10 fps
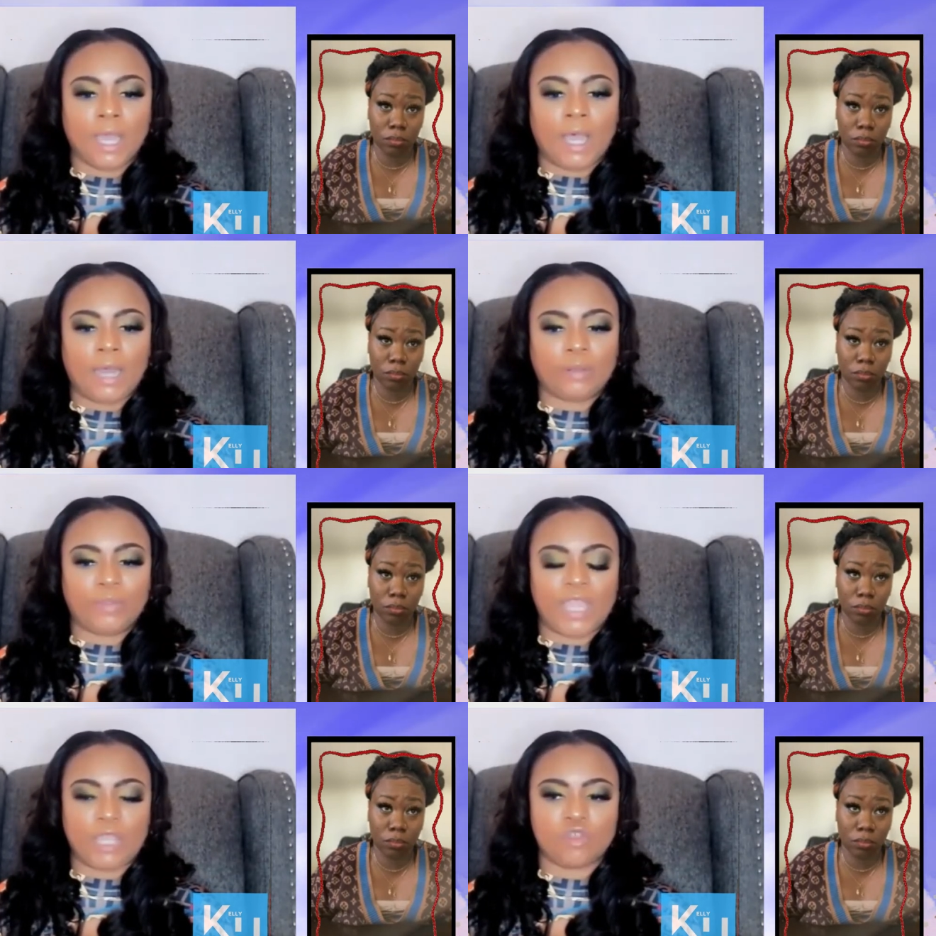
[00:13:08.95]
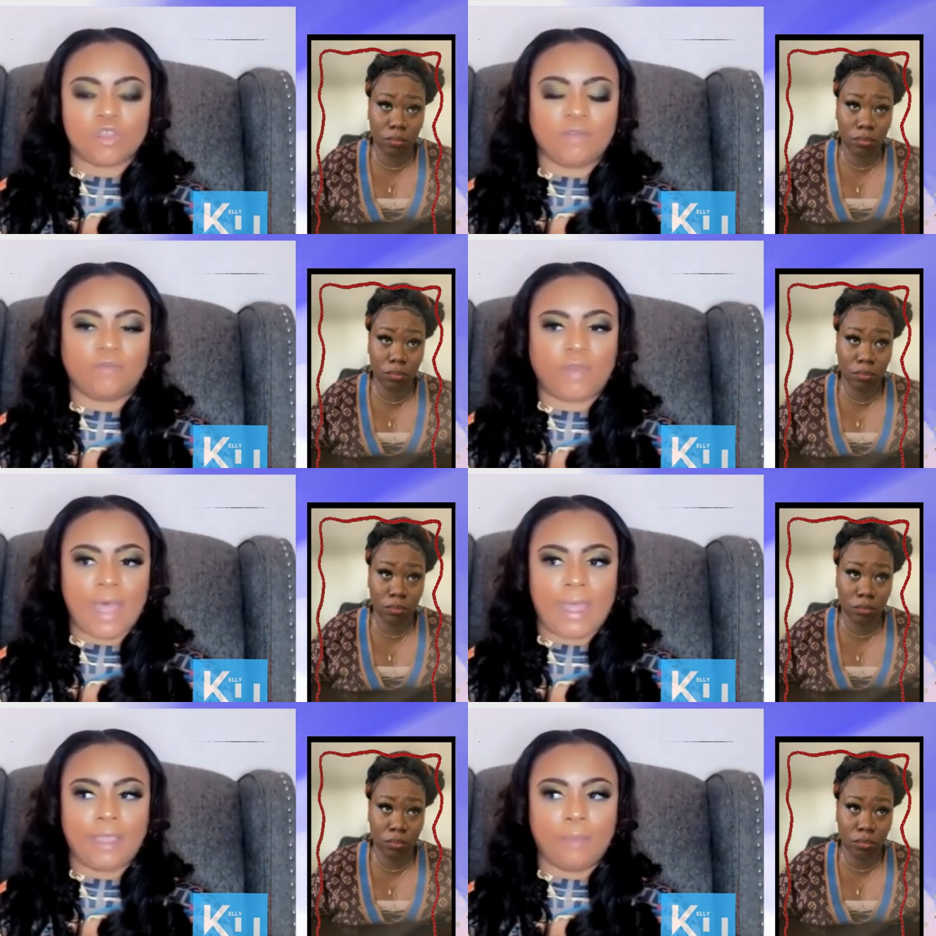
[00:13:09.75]
Speaker 1: I don't think you should
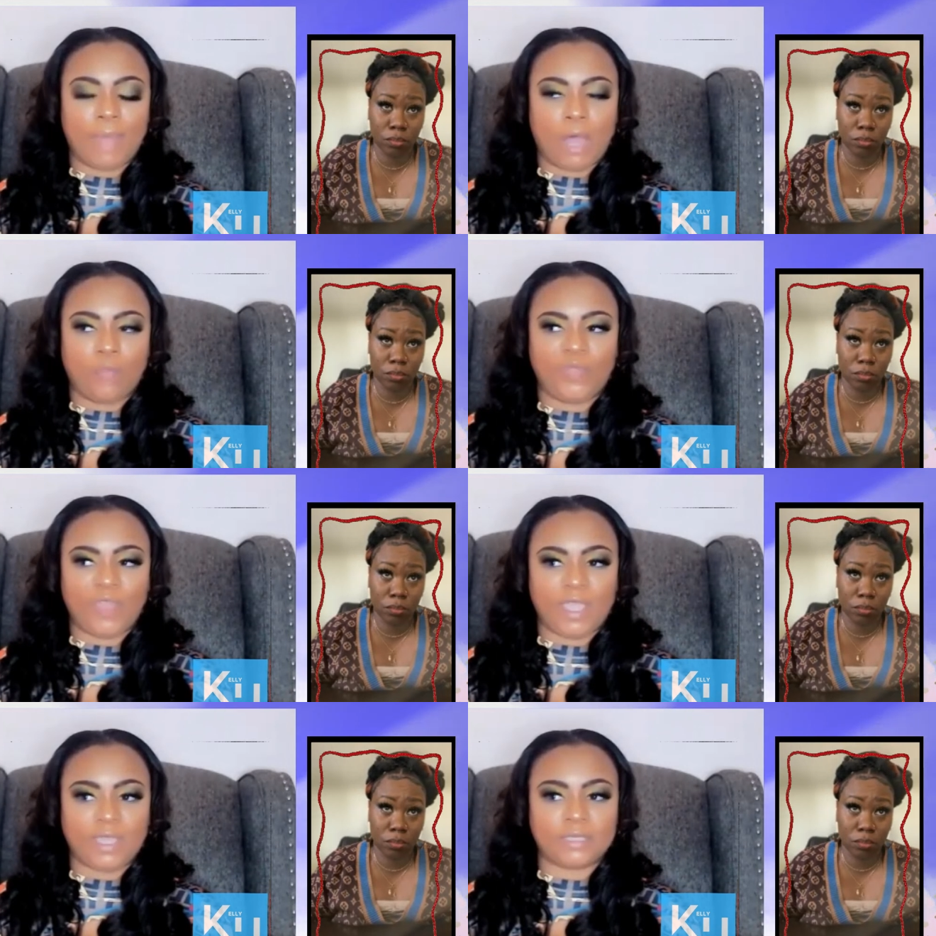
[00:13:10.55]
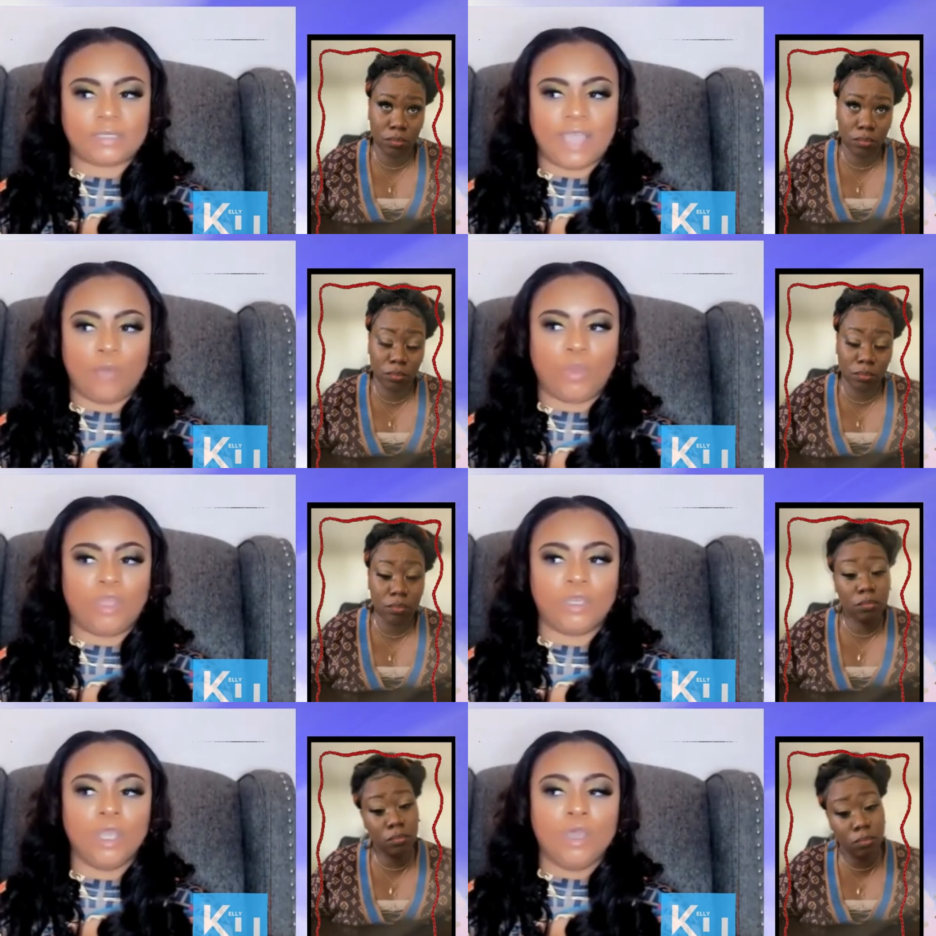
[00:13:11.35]
lie about things that
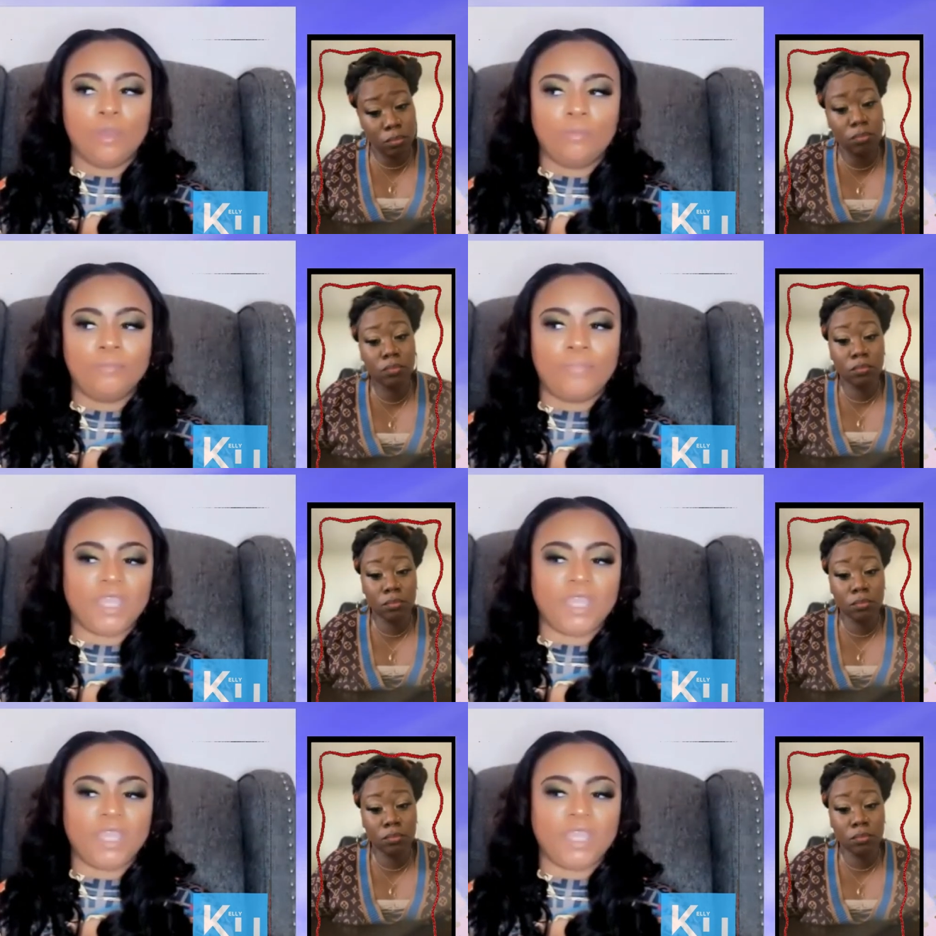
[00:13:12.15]
would mm.